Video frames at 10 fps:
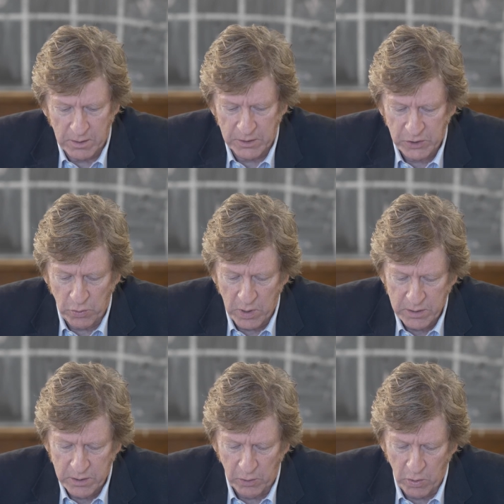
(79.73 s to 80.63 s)

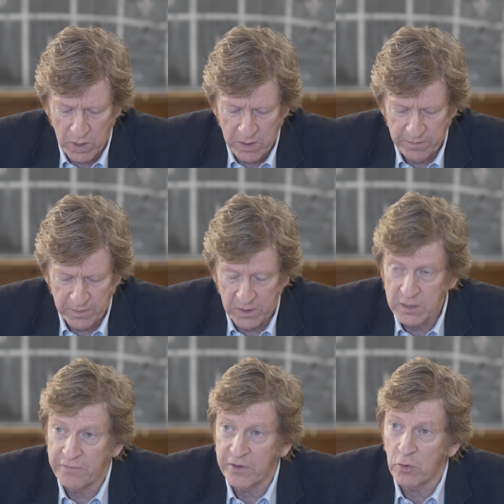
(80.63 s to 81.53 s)
Astride the grave in a
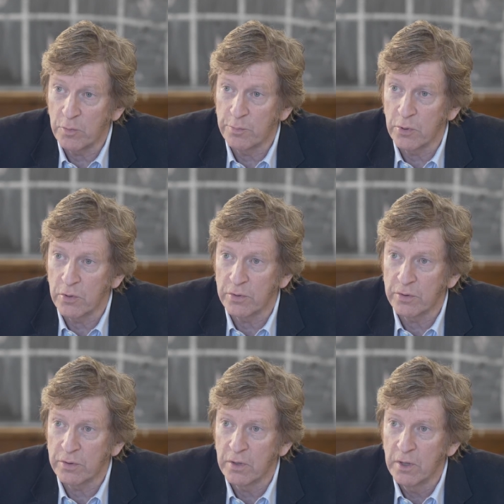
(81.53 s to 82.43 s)
difficult
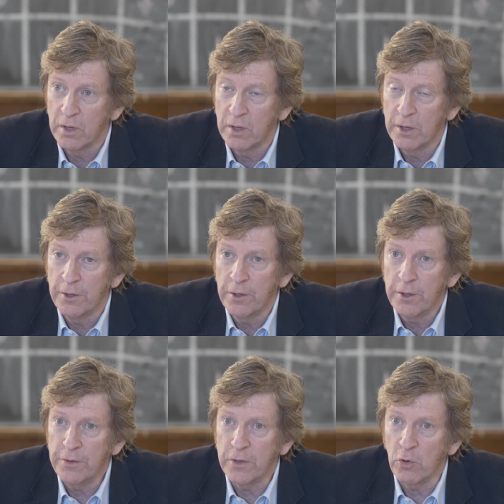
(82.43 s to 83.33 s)
birth,
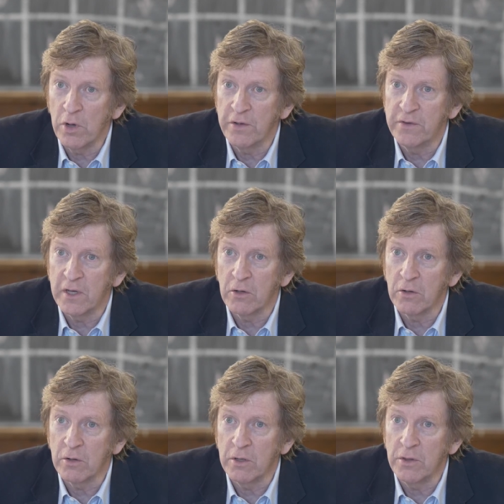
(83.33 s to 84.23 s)
in the grave
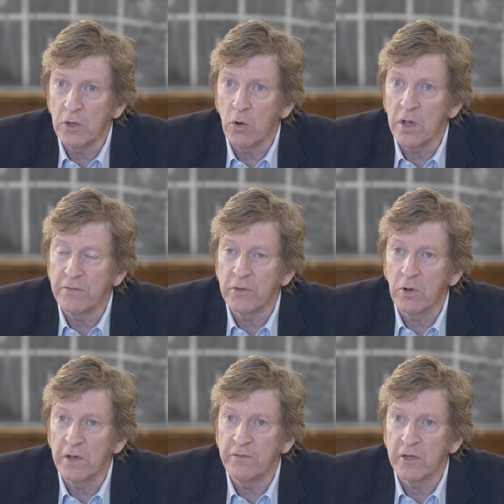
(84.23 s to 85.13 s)
digger, in the grave, the
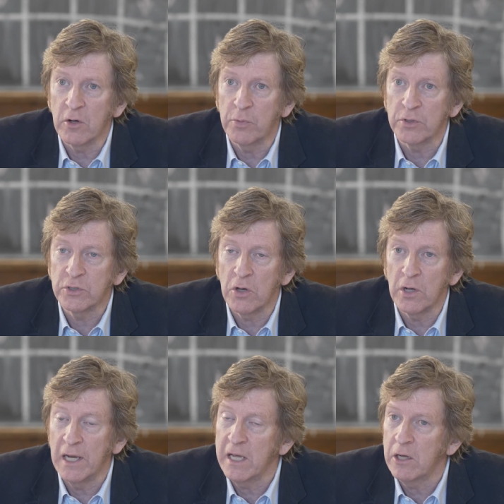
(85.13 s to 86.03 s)
grave digger puts
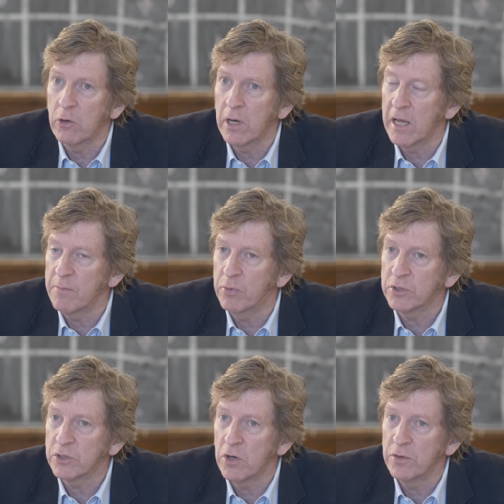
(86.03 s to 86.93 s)
on lingeringly
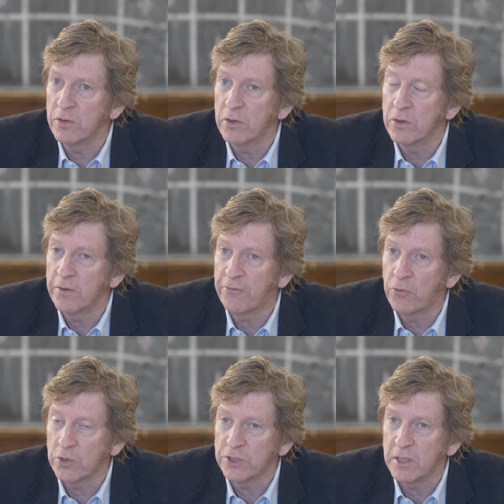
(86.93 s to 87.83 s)
puts on the
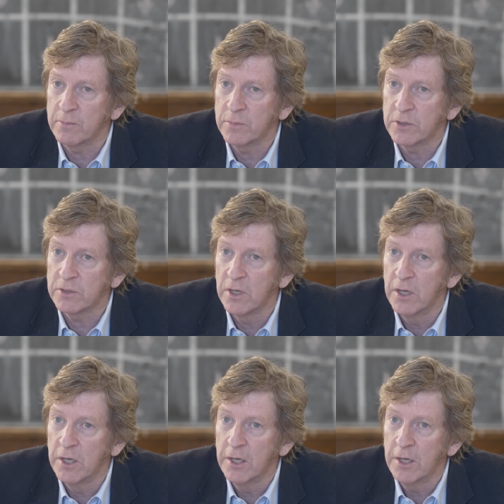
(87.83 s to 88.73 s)
forceps
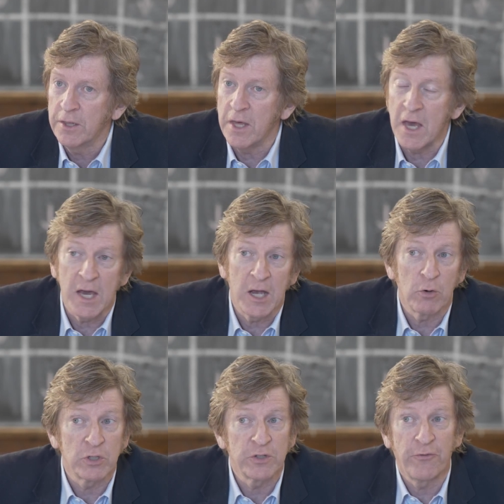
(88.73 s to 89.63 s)
the
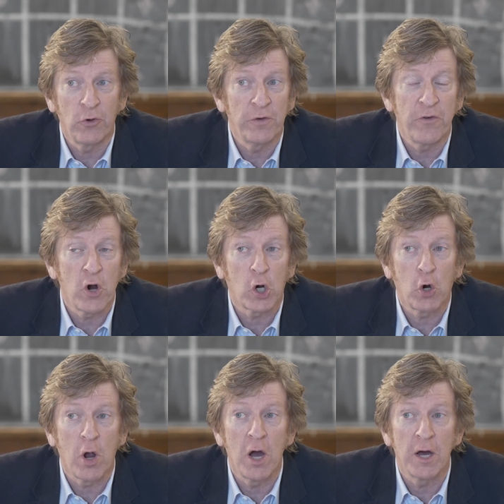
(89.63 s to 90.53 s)
air is full of our
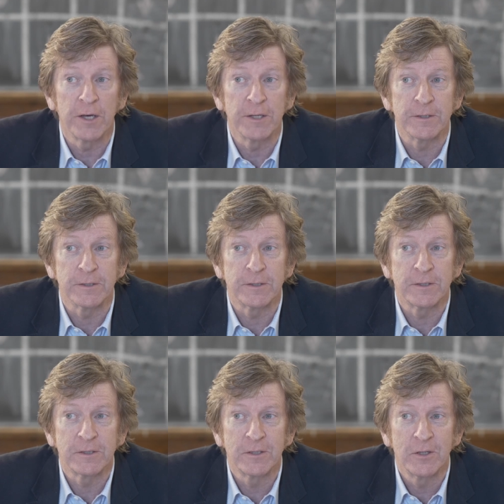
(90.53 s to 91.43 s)
cries.
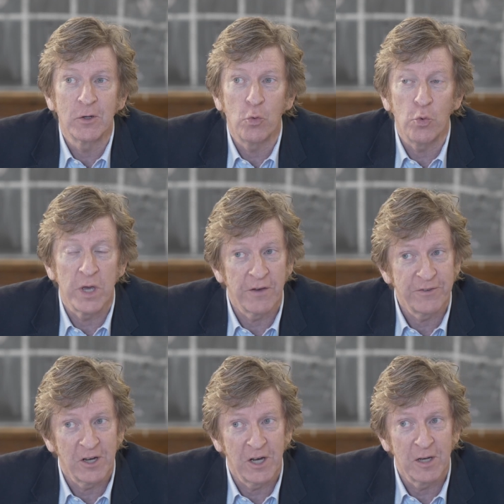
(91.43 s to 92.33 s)
We
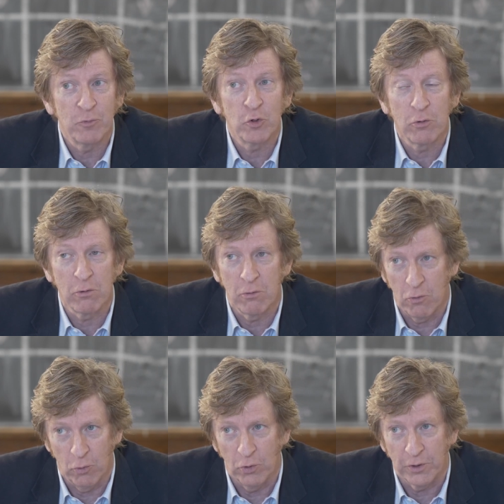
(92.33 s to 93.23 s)
have time to grow
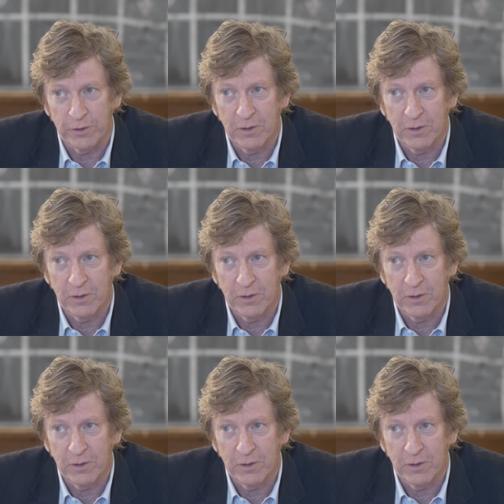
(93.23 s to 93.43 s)
old.